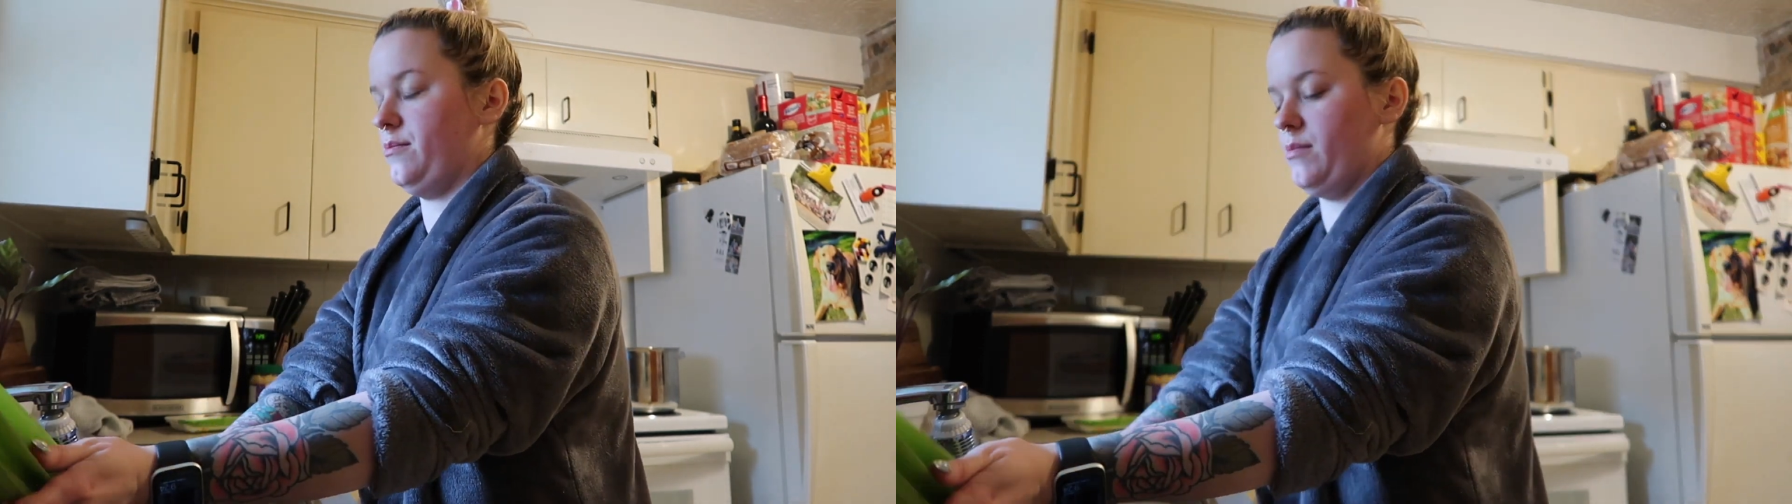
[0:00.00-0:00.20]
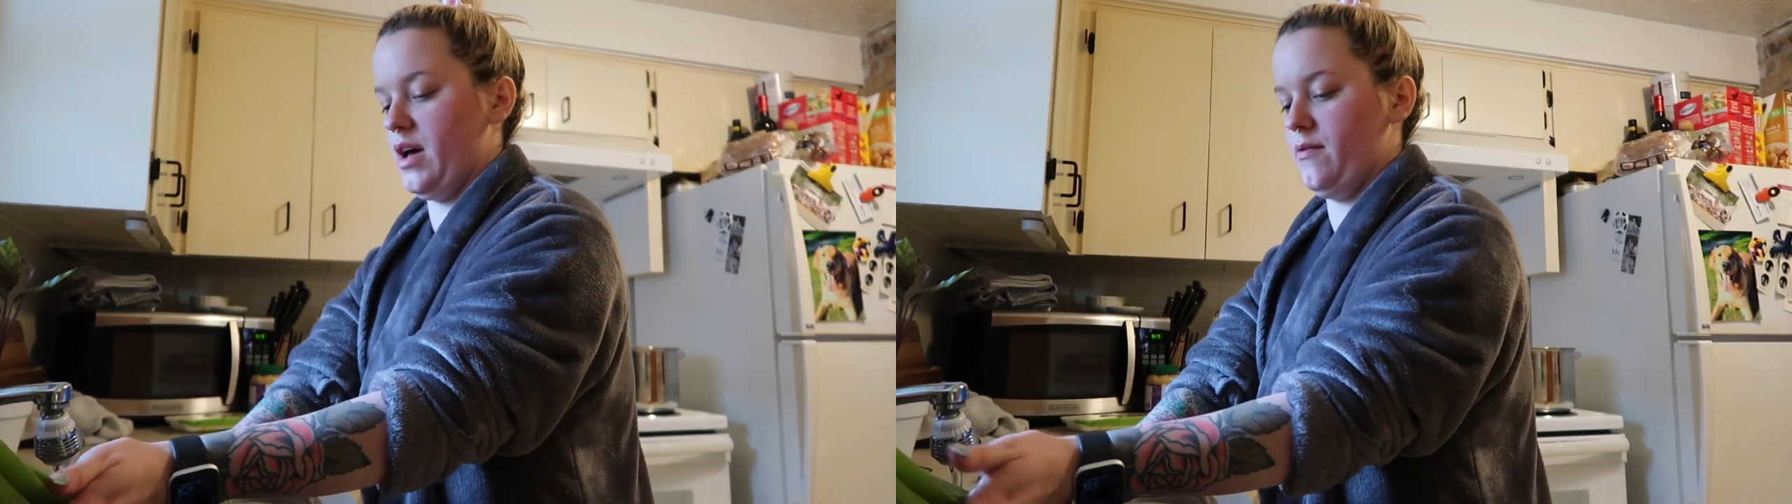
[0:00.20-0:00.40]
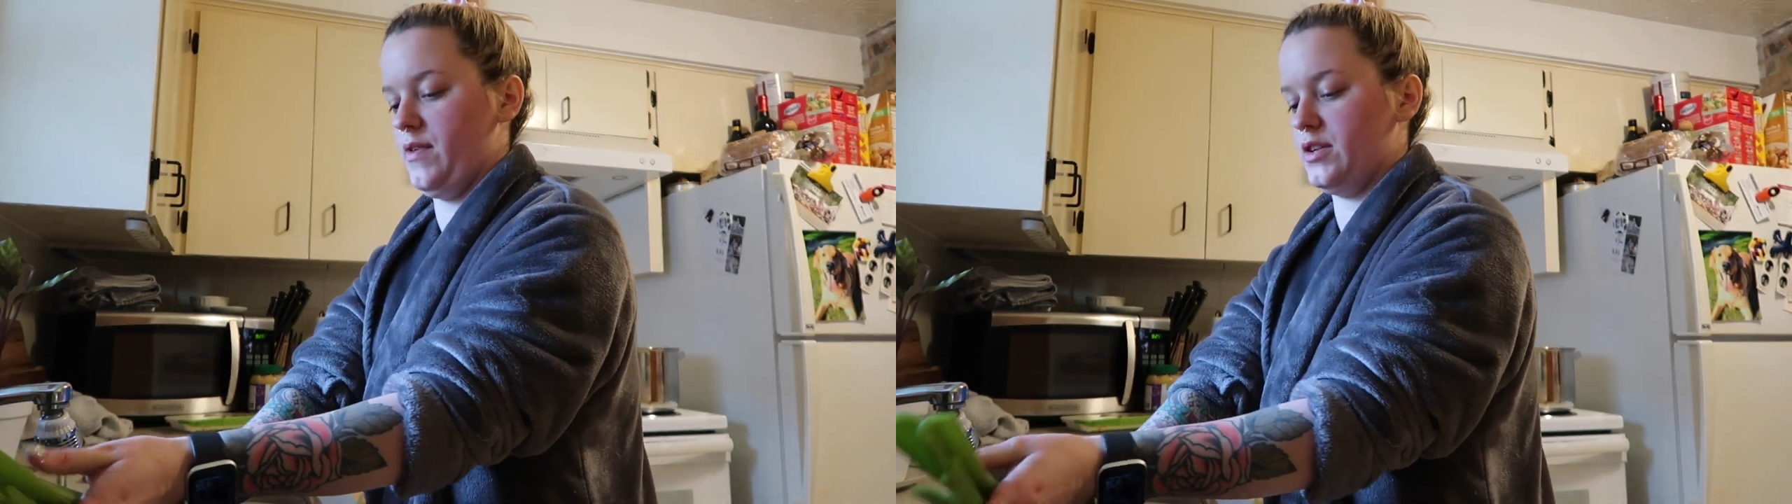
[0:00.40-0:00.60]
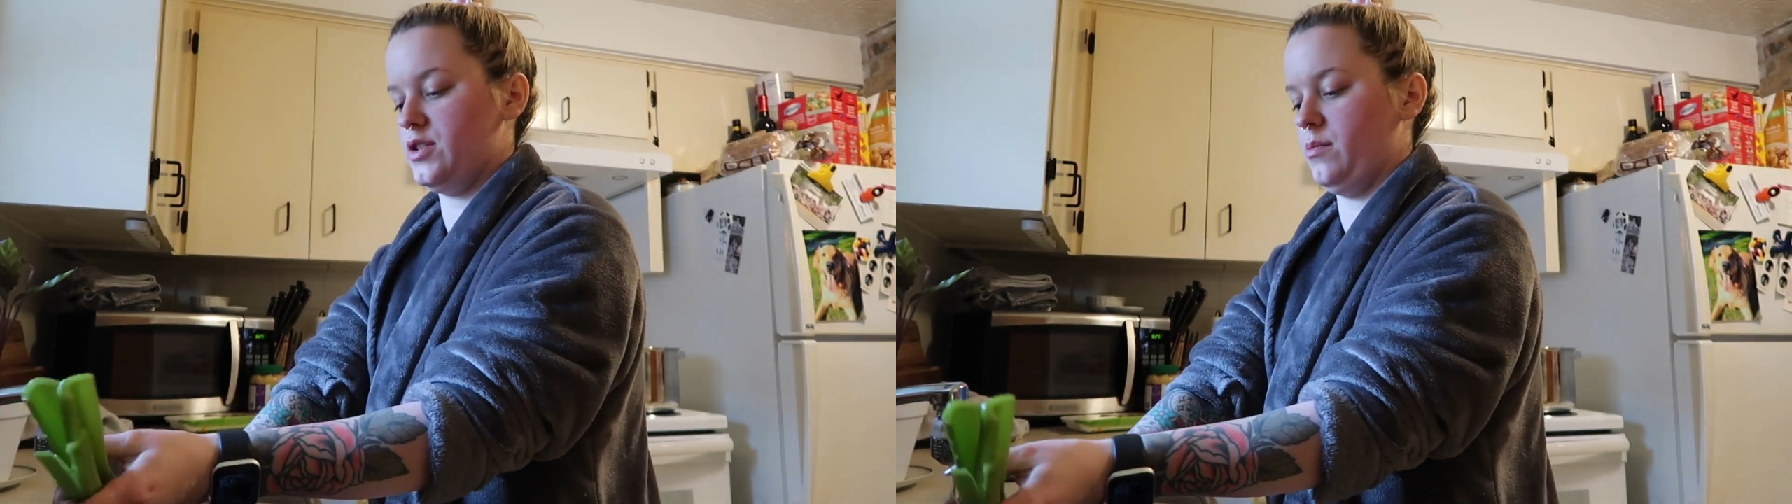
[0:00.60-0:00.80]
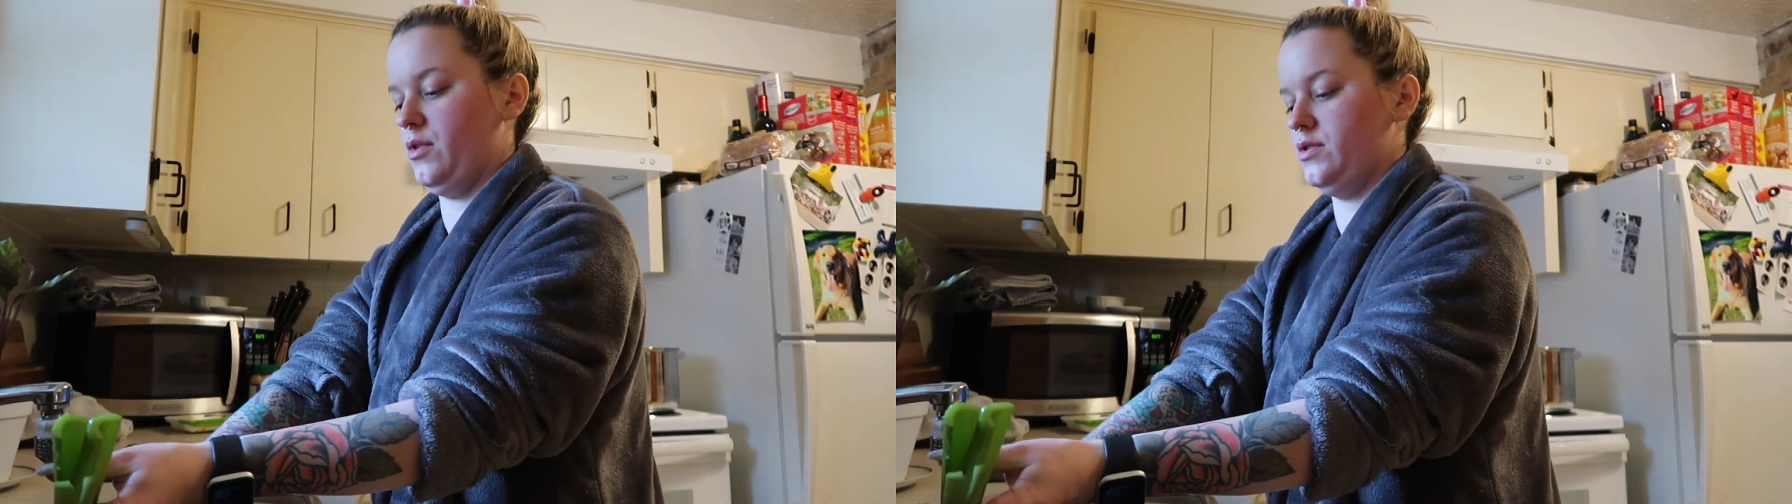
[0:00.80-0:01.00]
my
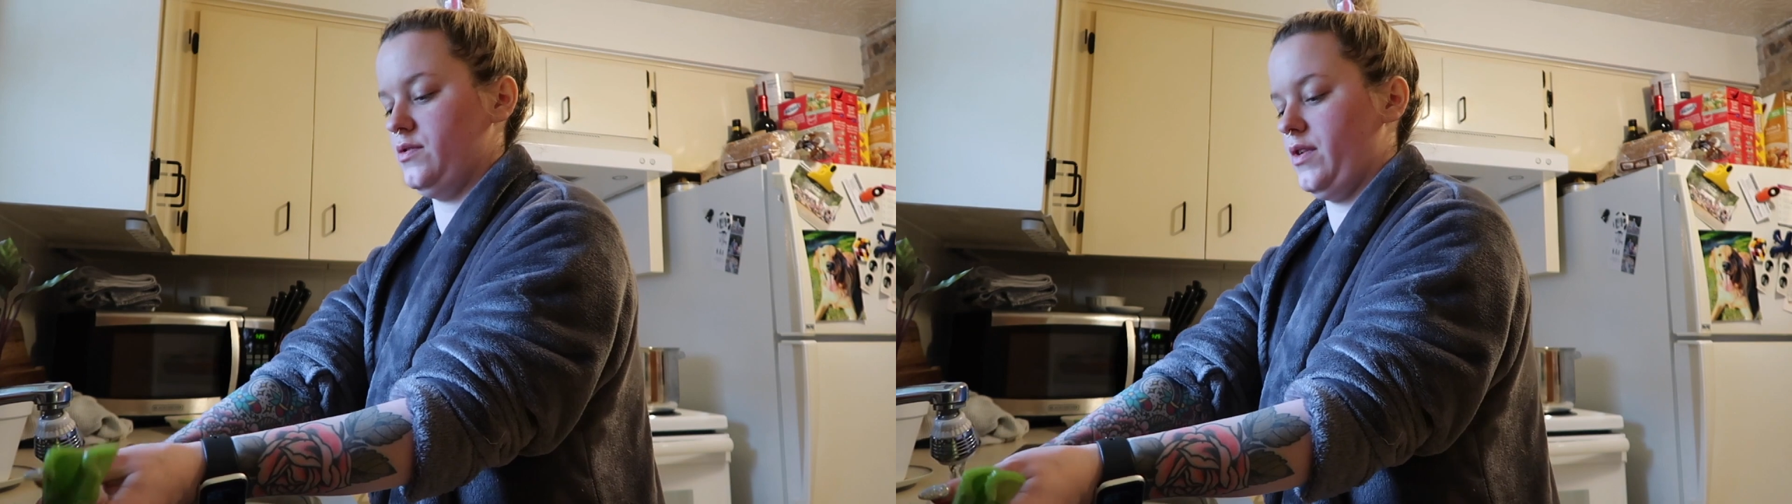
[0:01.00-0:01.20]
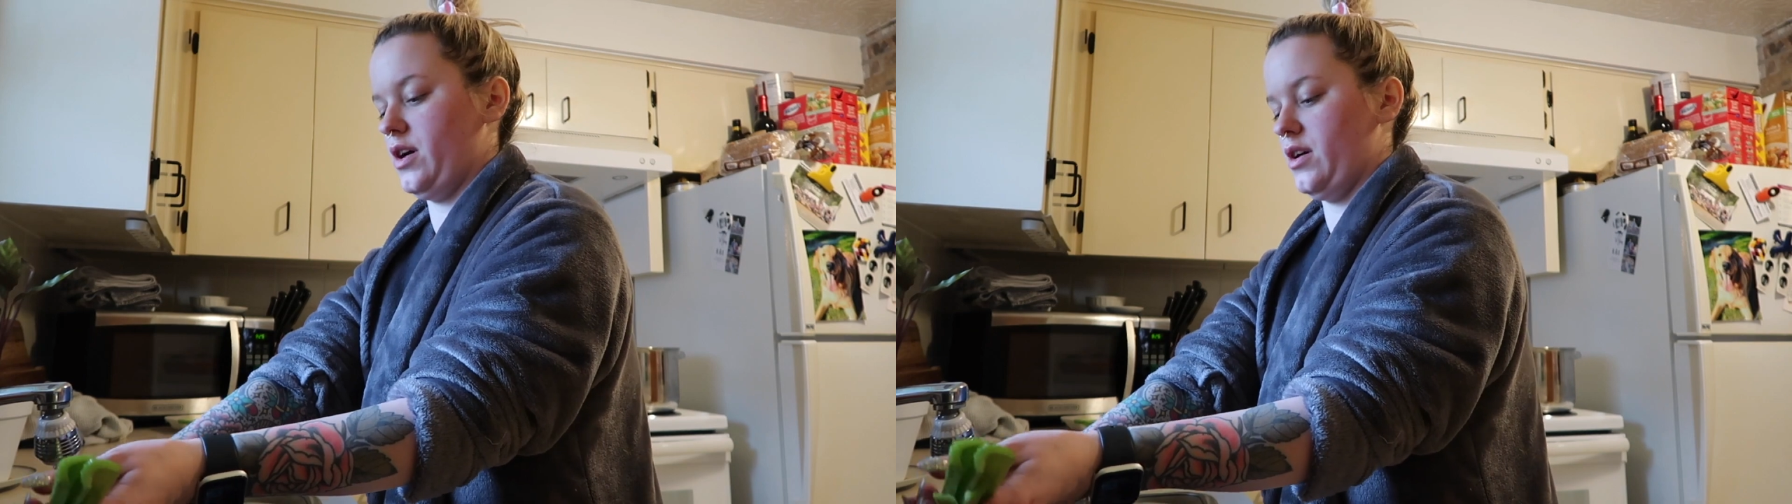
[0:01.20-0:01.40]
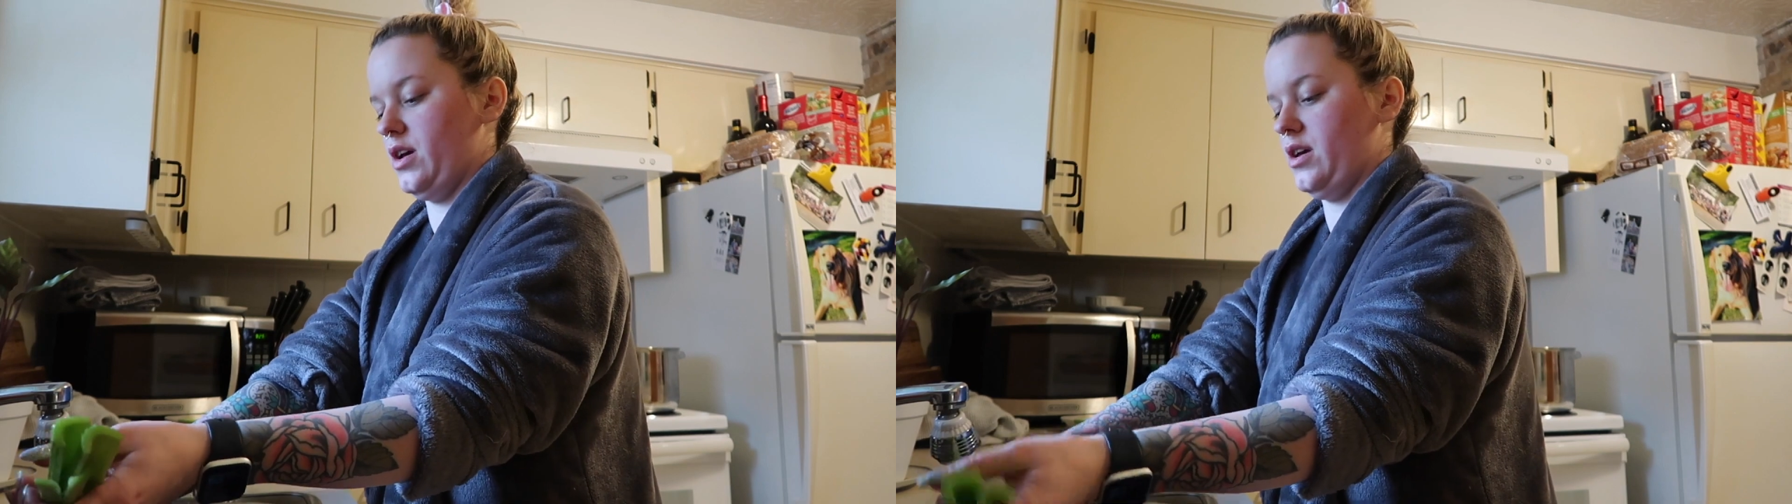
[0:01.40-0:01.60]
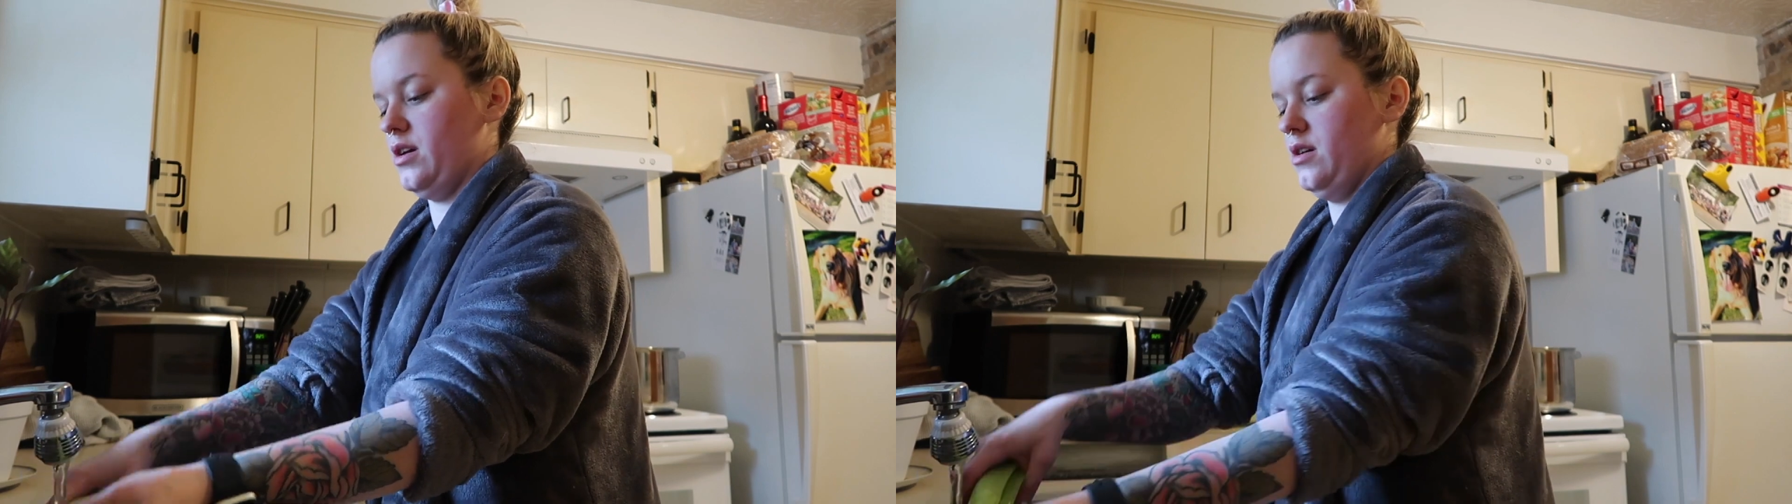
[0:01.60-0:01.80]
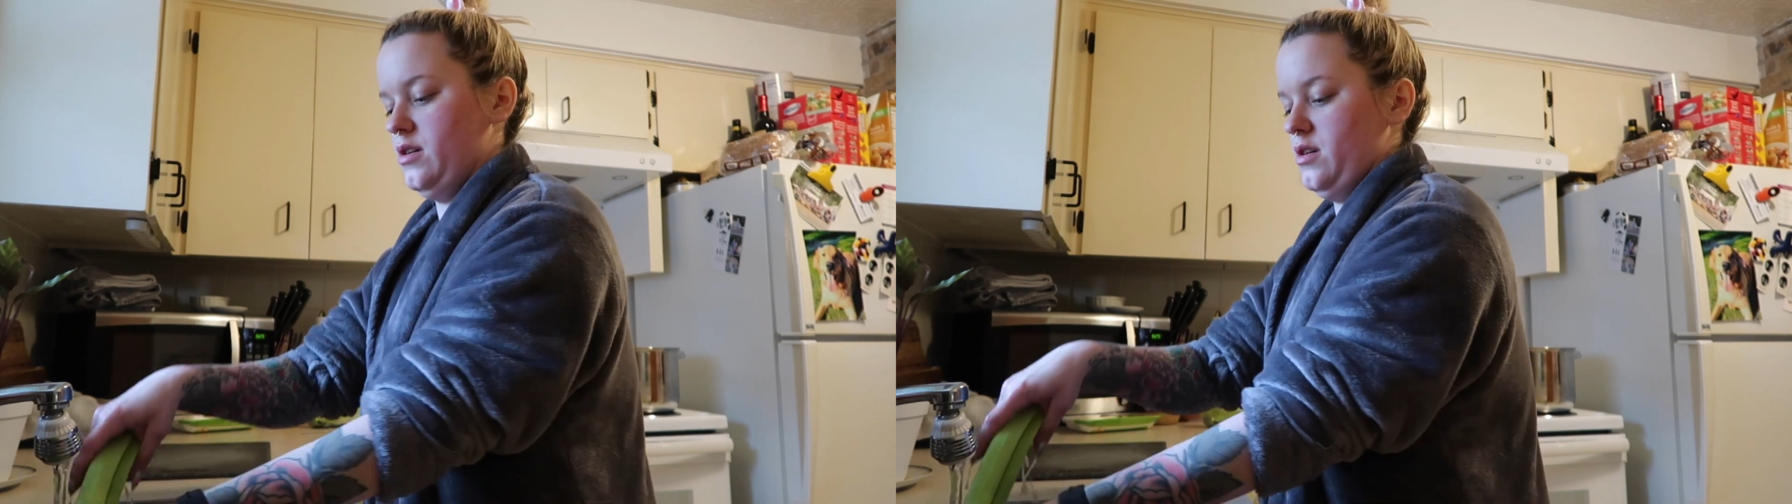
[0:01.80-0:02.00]
vegetables very